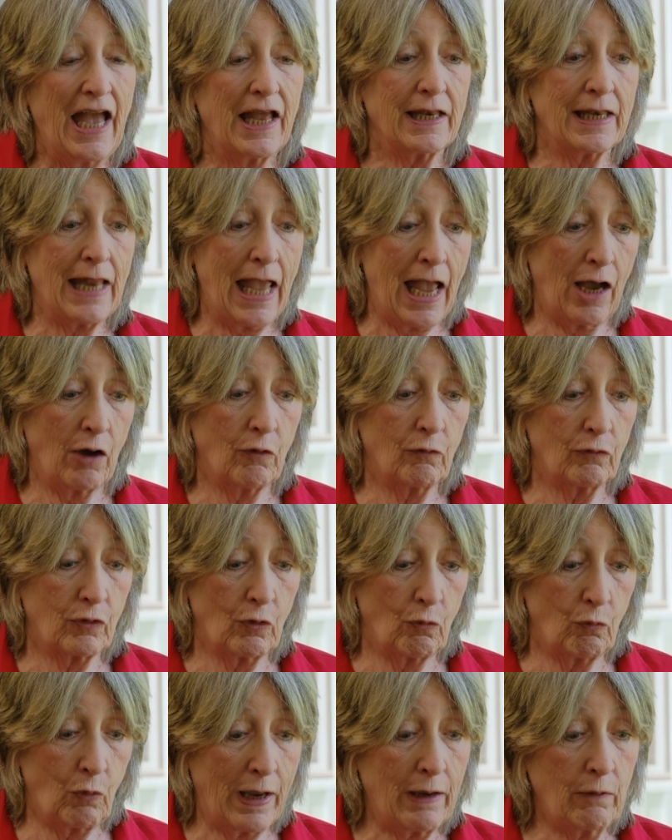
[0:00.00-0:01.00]
Now,
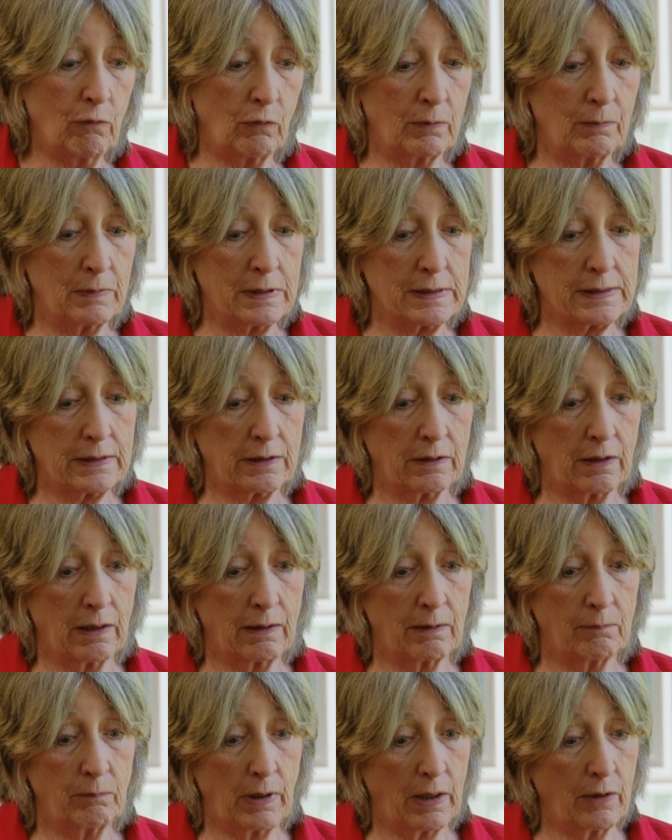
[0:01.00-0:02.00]
the white women's
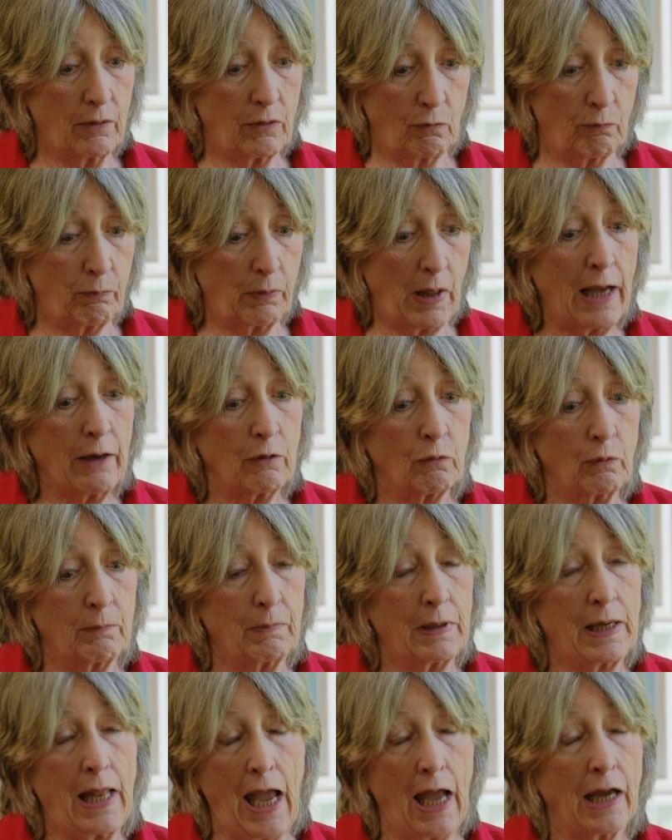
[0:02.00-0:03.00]
club, the Black
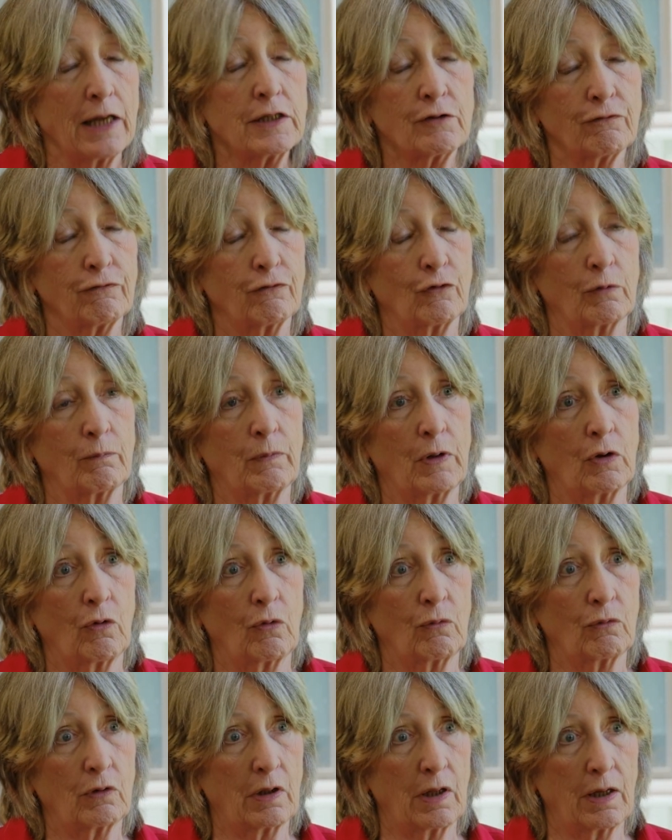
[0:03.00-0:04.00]
women had to form their
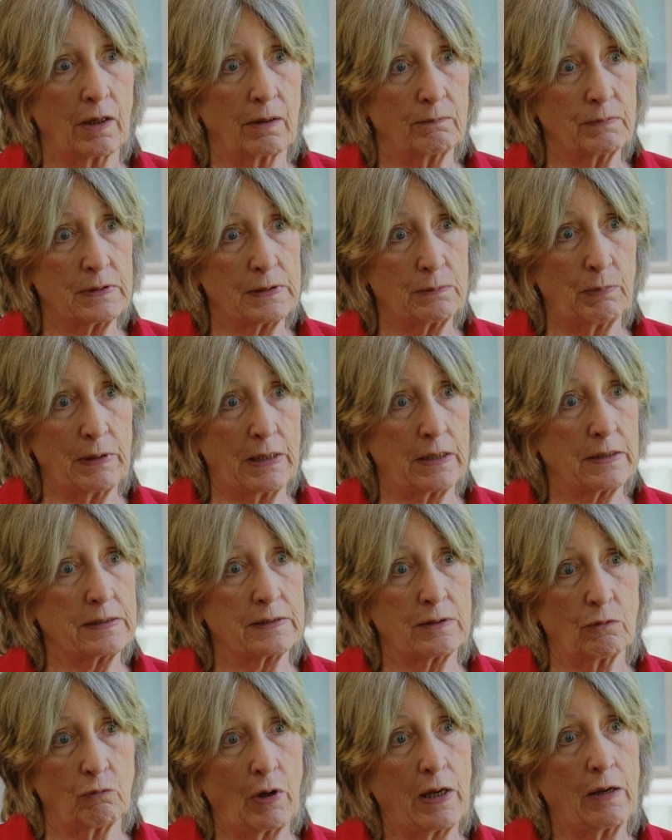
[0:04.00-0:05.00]
own clubs because
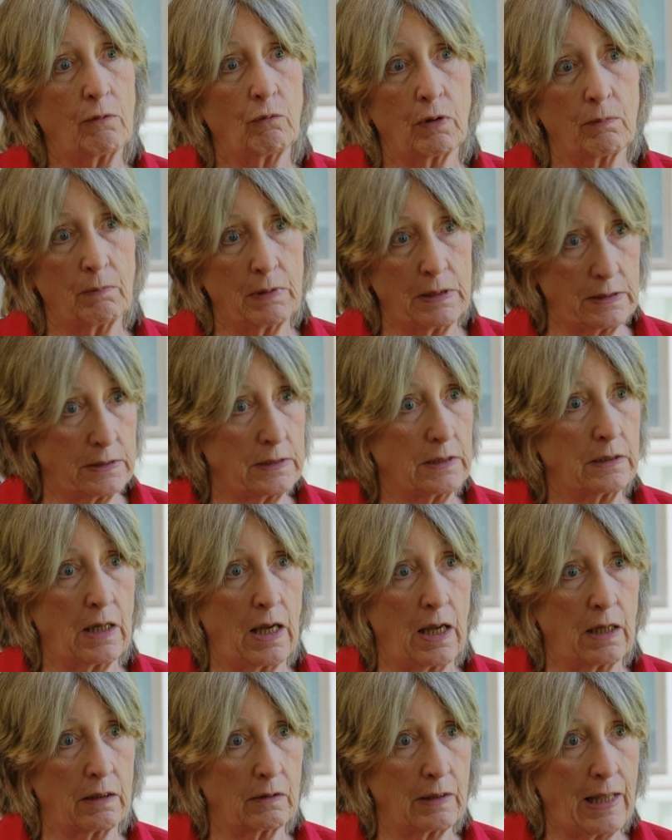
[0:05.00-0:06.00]
the white women did
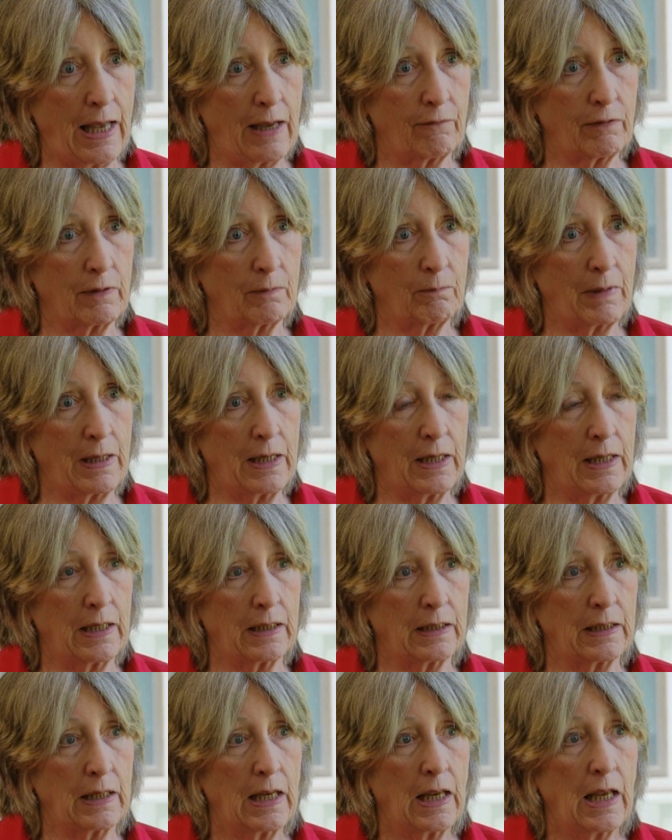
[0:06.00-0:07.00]
not allow them
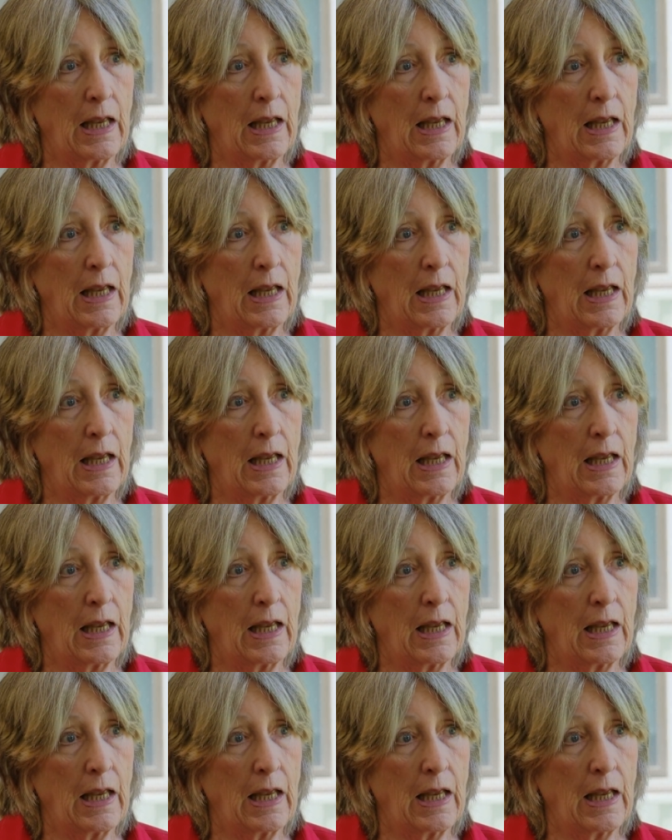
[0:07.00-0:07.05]
in.